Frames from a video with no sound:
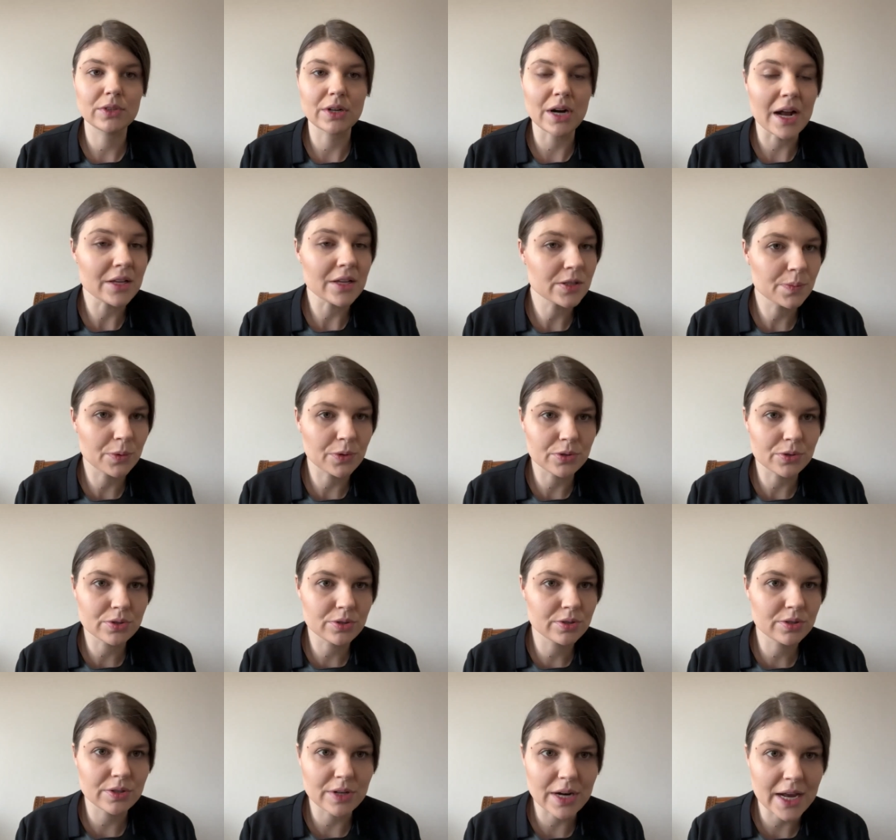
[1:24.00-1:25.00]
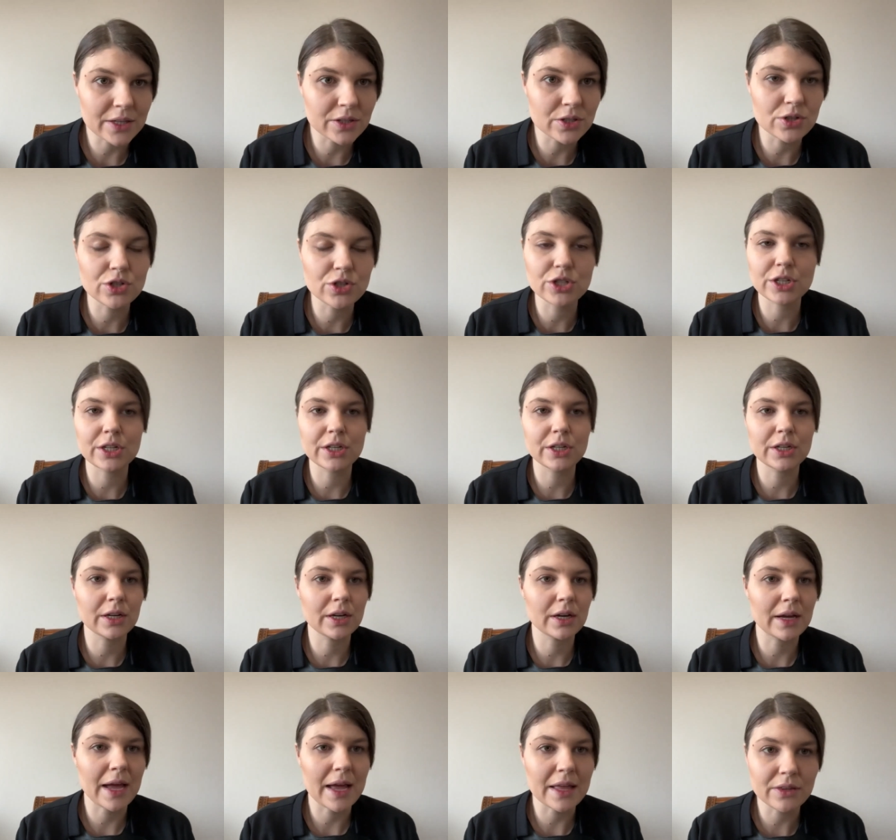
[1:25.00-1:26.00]
transport
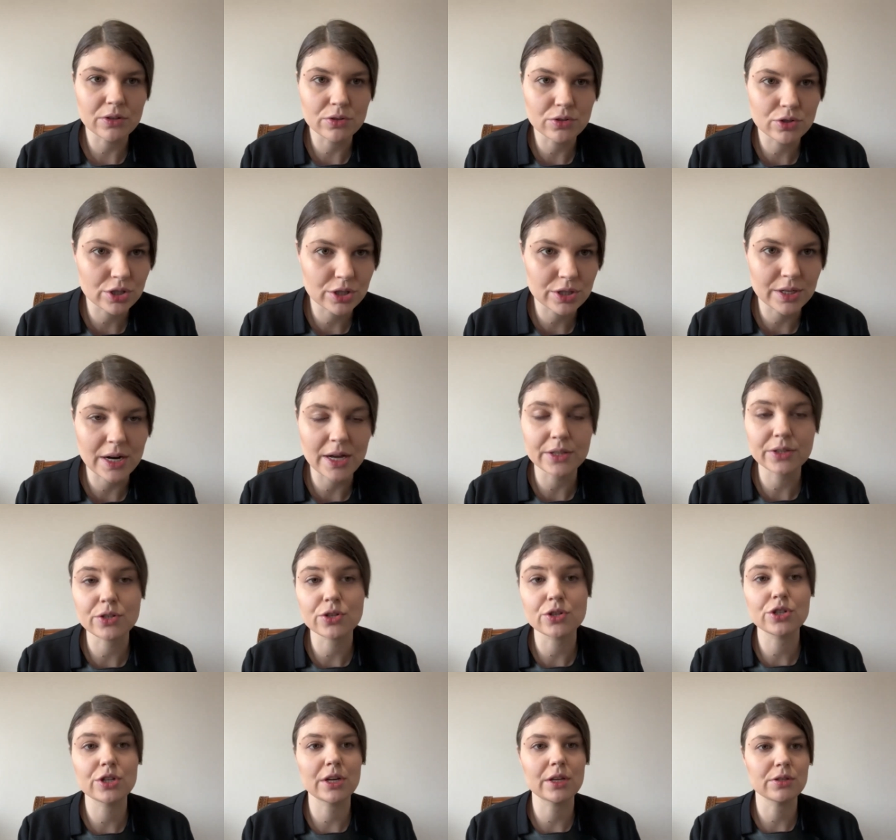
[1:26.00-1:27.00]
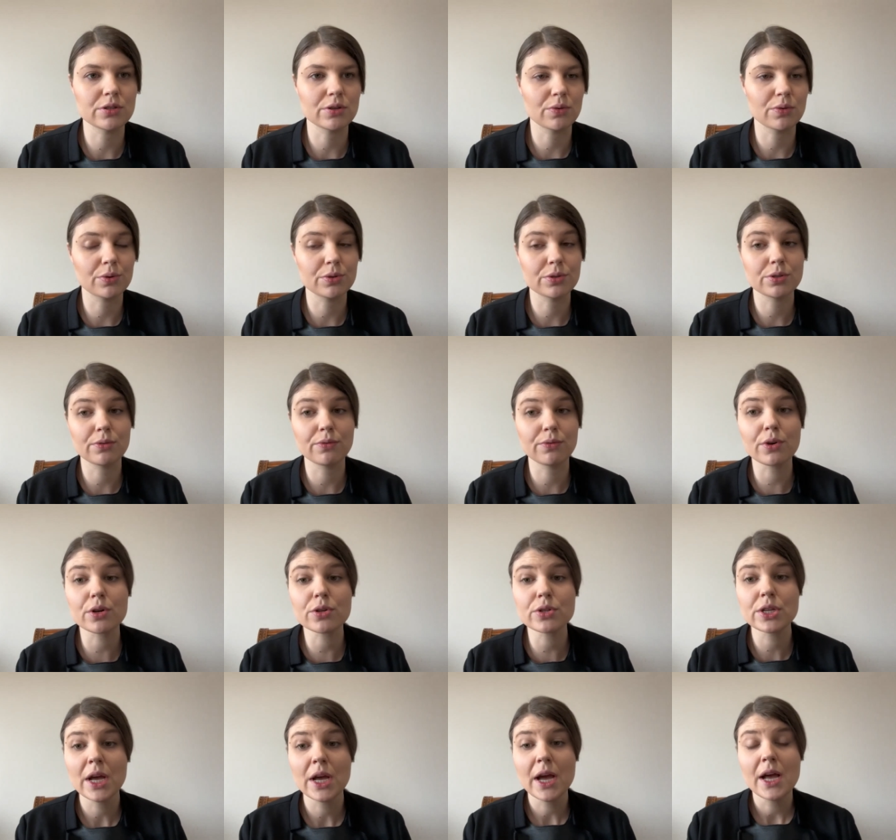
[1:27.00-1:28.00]
strategy, energy strategy, and so on and so
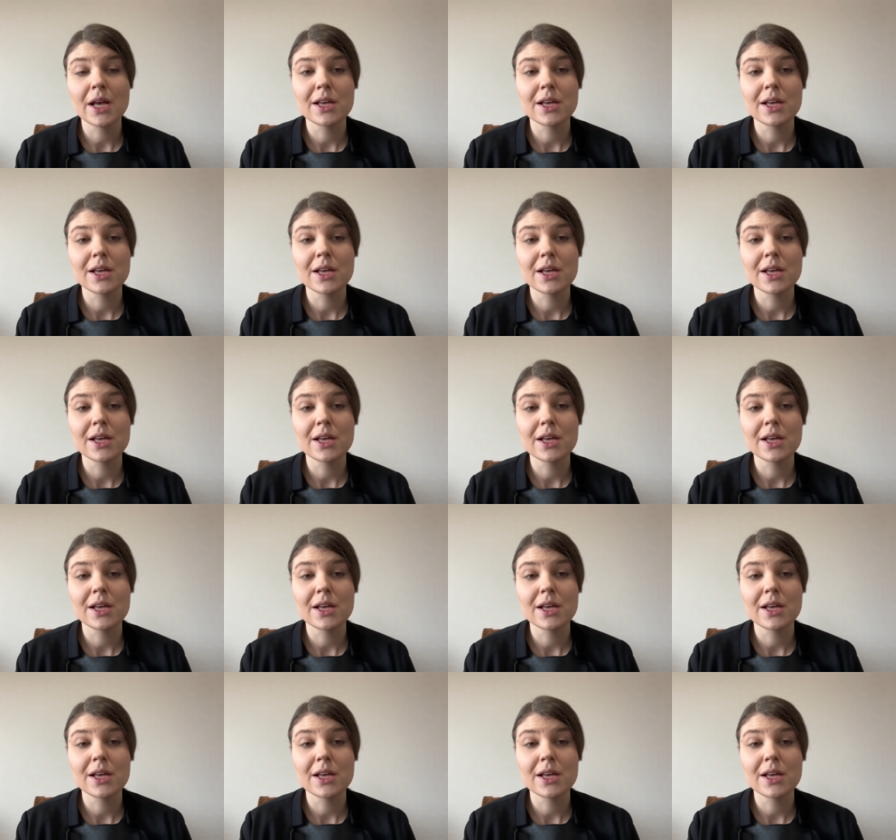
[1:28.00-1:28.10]
forth.